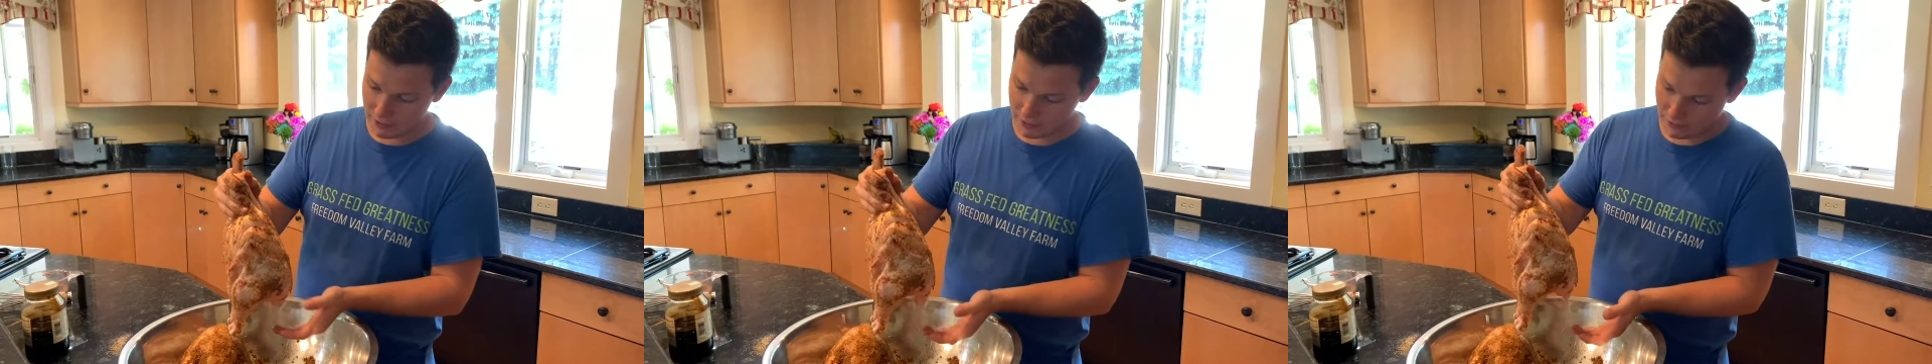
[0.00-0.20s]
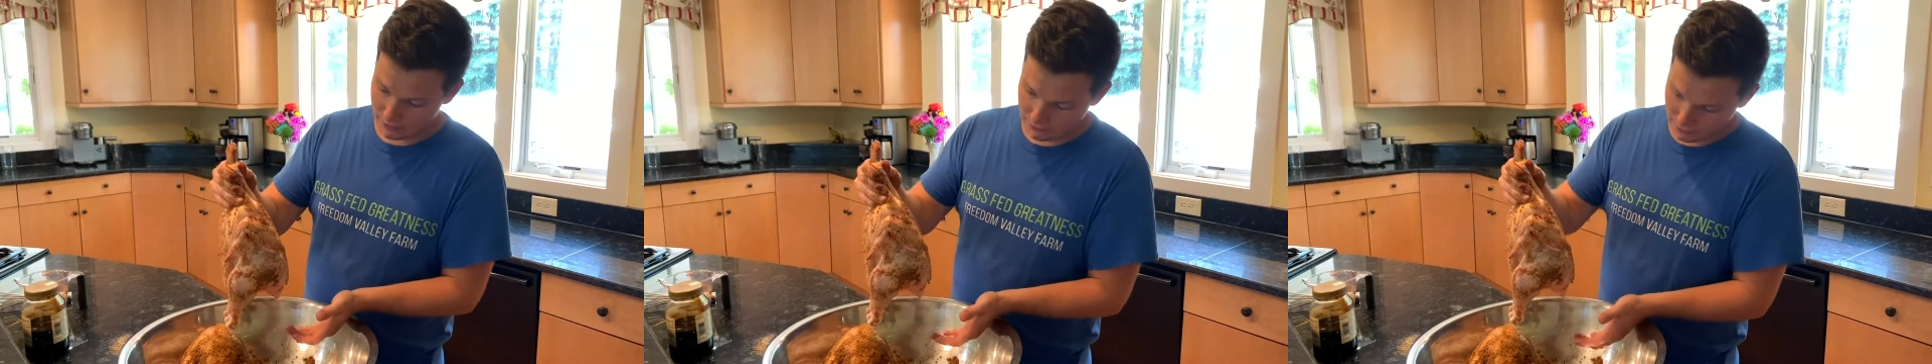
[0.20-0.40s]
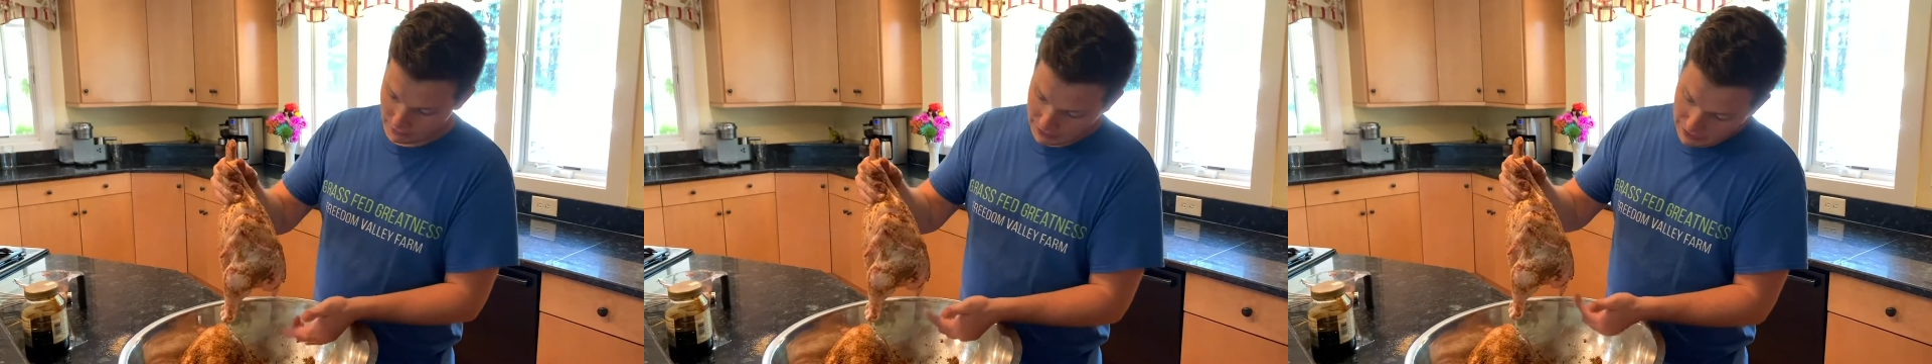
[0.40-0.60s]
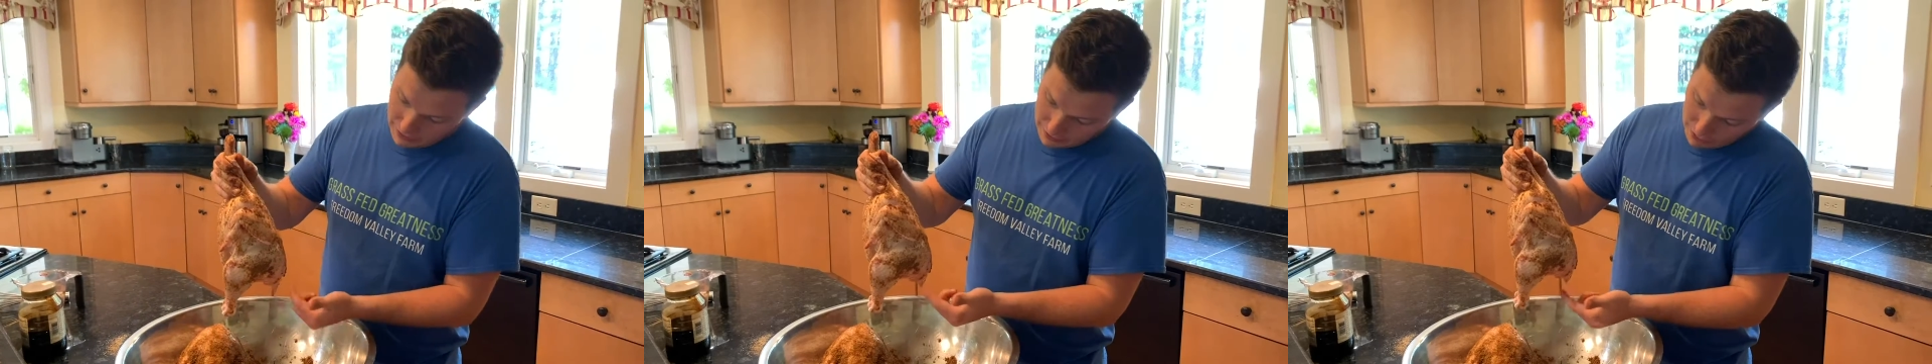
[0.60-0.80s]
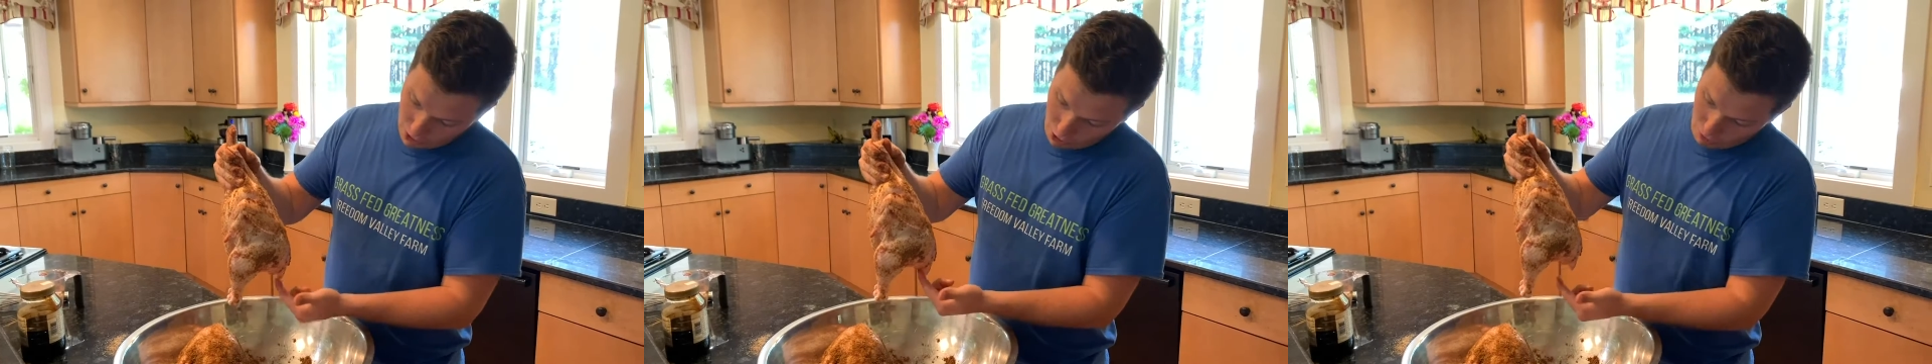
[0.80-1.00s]
the
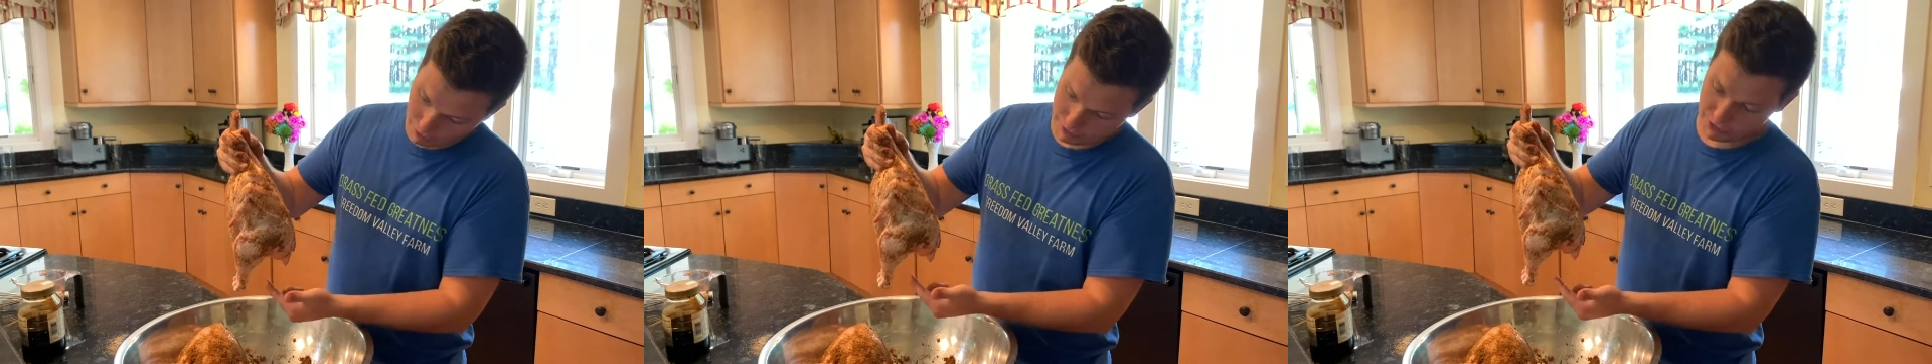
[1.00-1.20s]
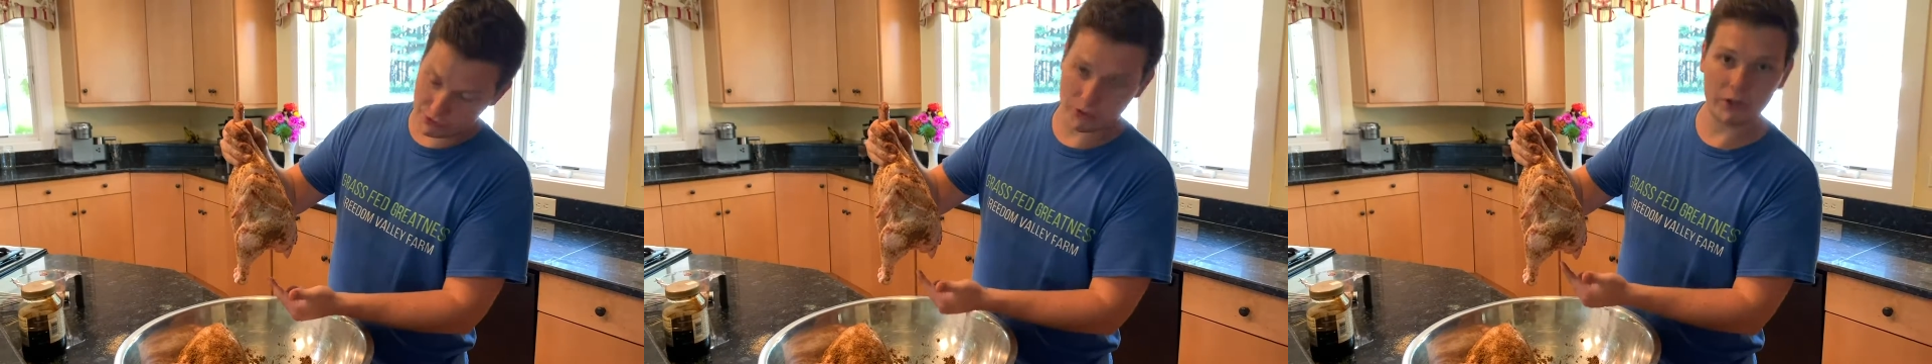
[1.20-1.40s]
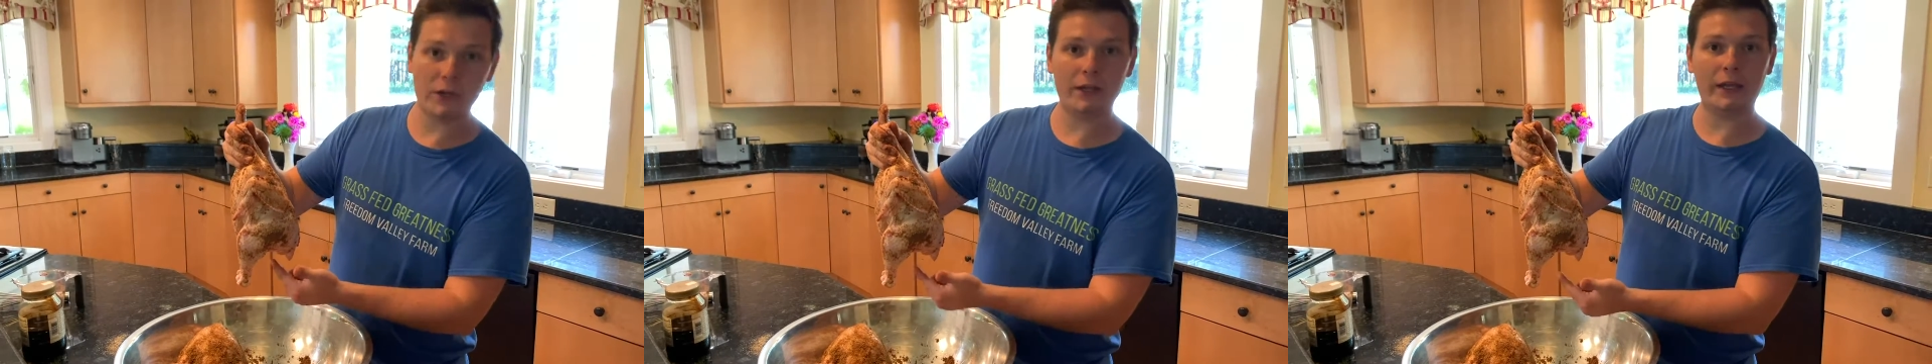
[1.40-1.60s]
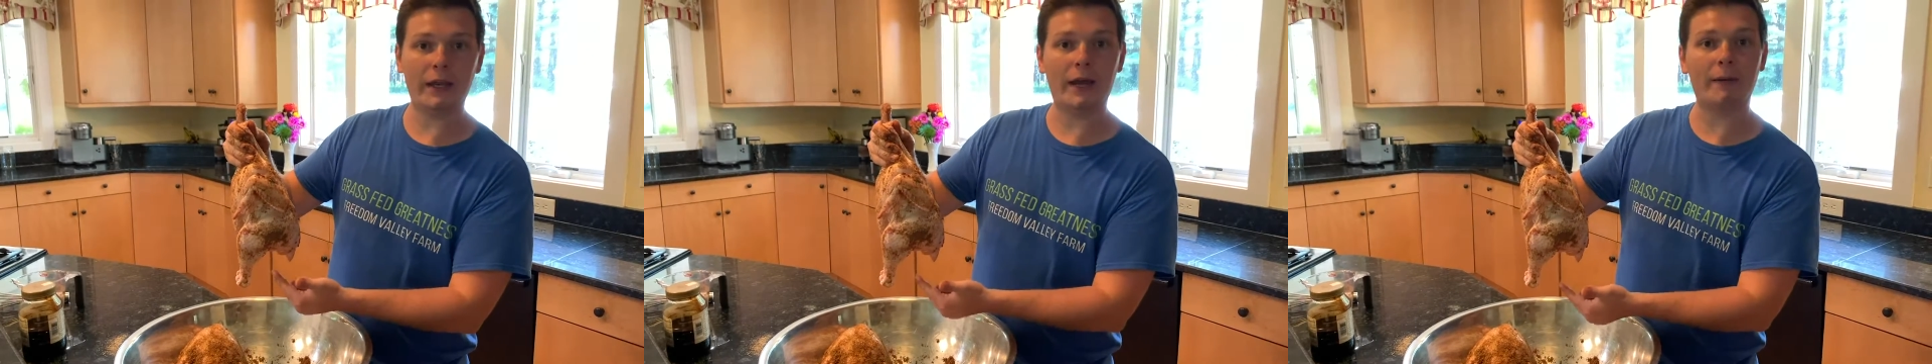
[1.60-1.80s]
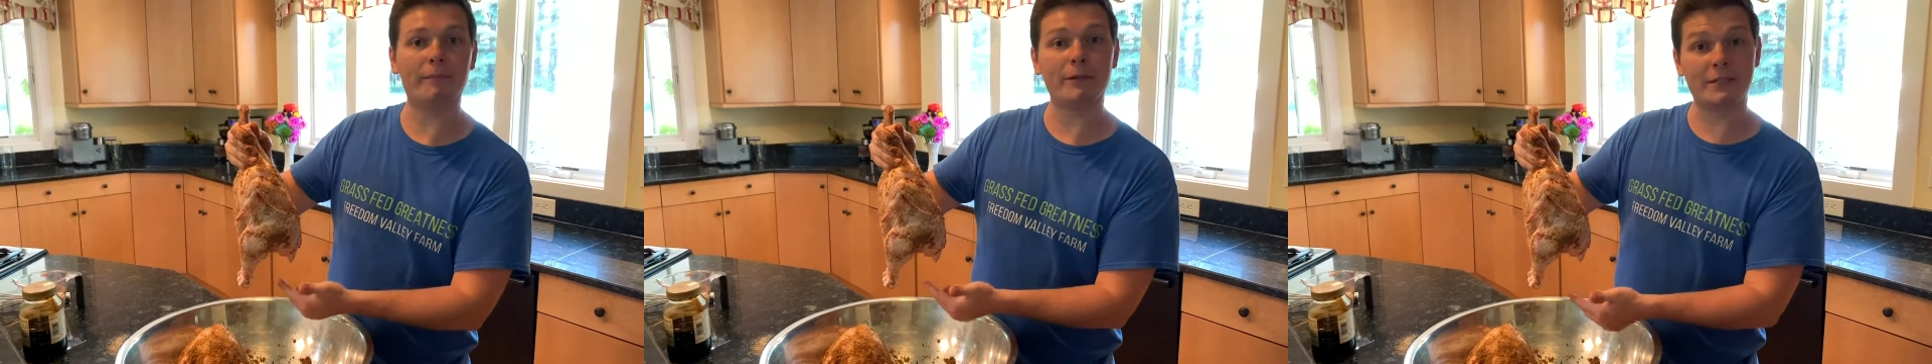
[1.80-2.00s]
heat go and circulate
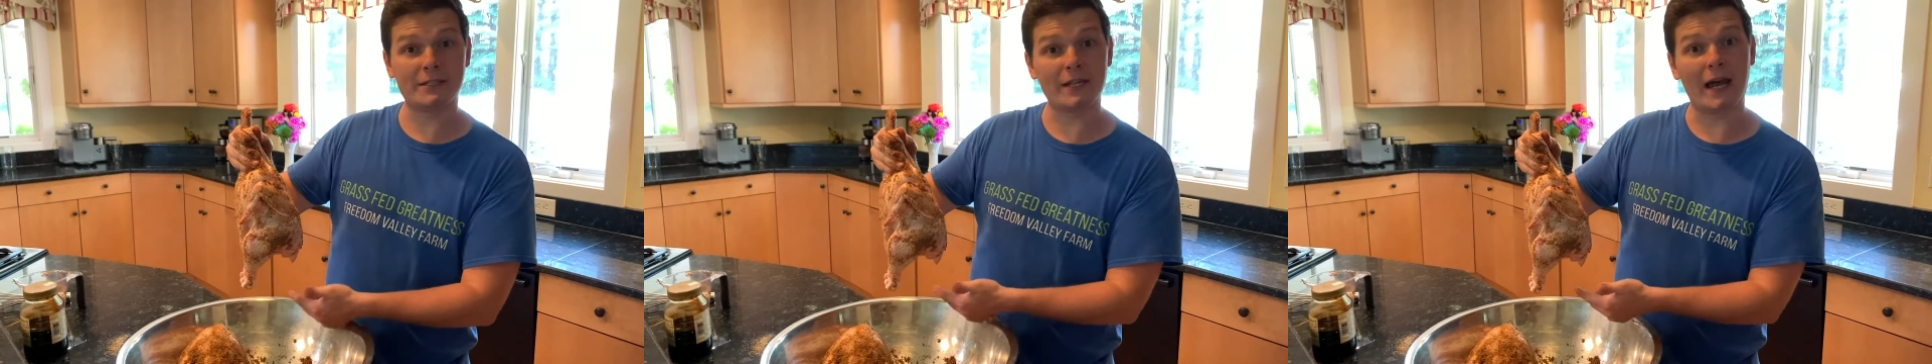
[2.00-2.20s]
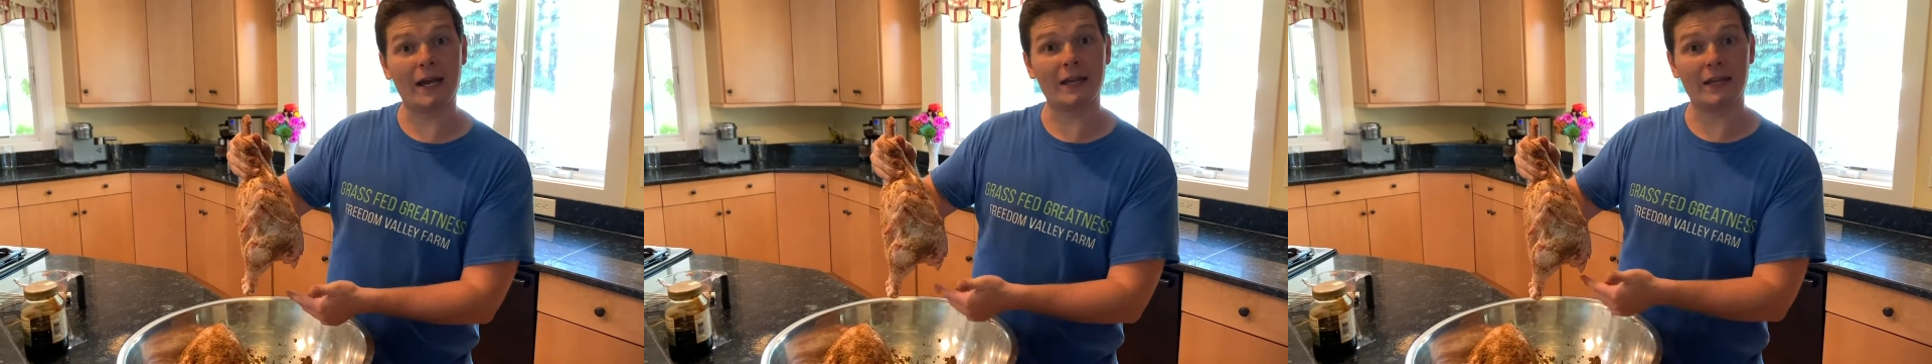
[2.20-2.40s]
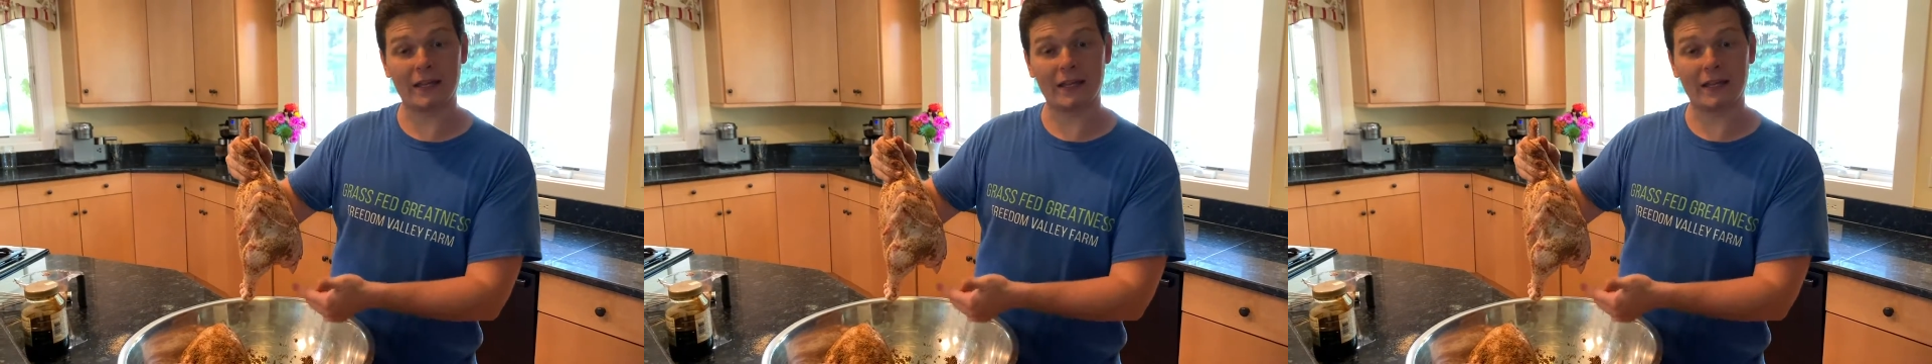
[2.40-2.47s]
up inside